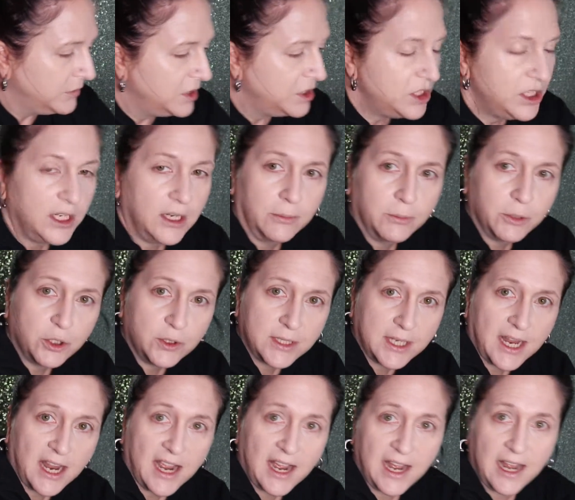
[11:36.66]
She come to
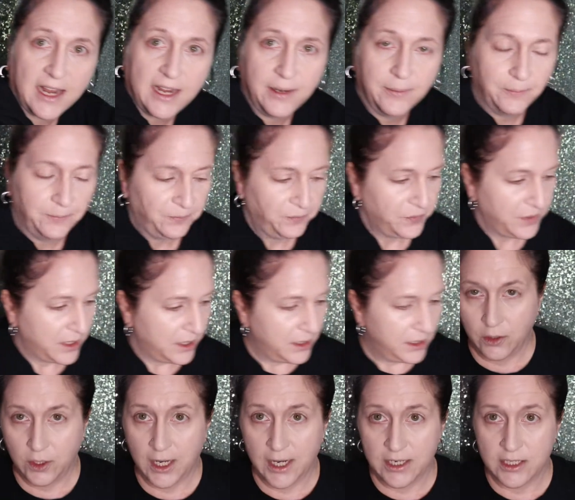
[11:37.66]
say hi.
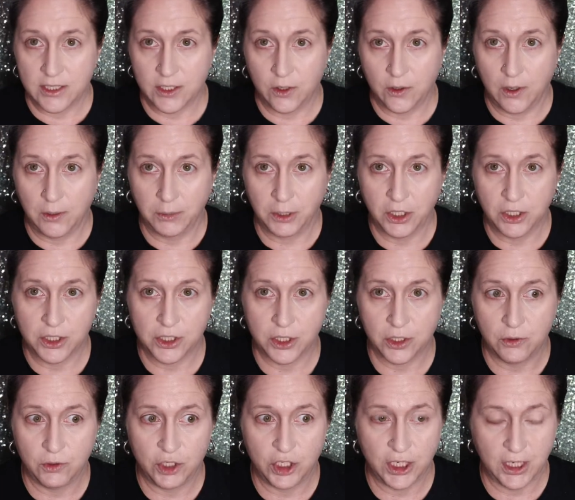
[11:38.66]
Okay, so I'm gonna
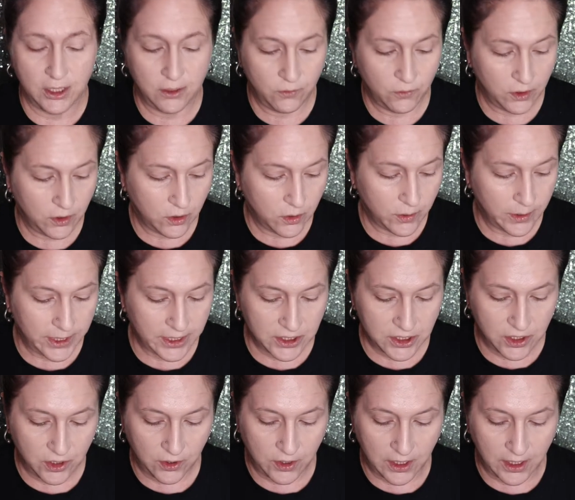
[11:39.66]
scoot you in real quick
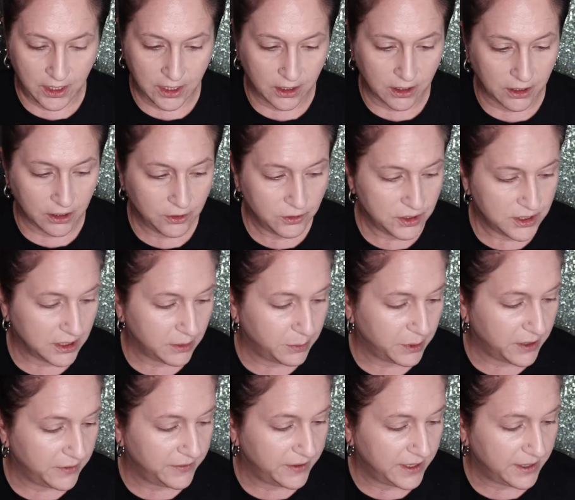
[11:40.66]
so you can get a close-up
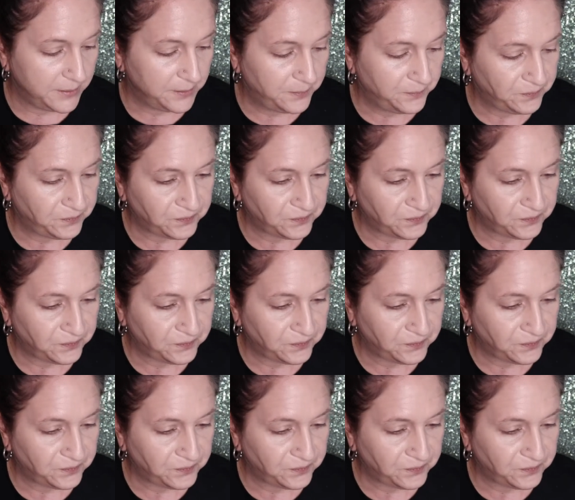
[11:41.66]
of it.